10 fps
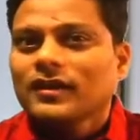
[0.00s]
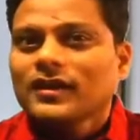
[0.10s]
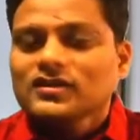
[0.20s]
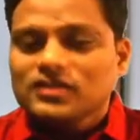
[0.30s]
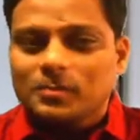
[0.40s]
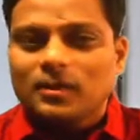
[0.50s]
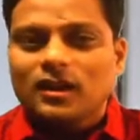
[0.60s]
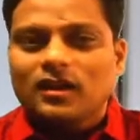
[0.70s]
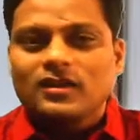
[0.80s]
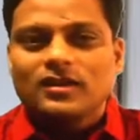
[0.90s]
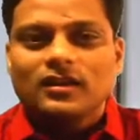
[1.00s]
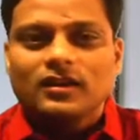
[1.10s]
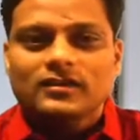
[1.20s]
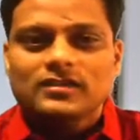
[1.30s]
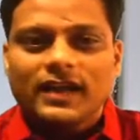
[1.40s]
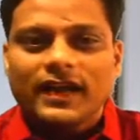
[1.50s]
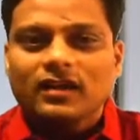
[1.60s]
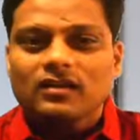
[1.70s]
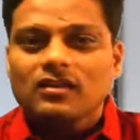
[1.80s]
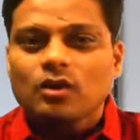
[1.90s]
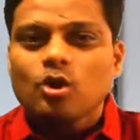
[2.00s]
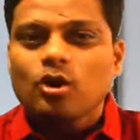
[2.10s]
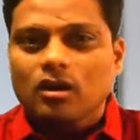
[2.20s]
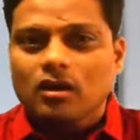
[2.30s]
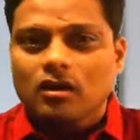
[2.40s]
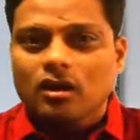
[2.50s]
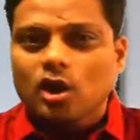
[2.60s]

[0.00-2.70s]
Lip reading: Similarly, here it's 8-year-old girl,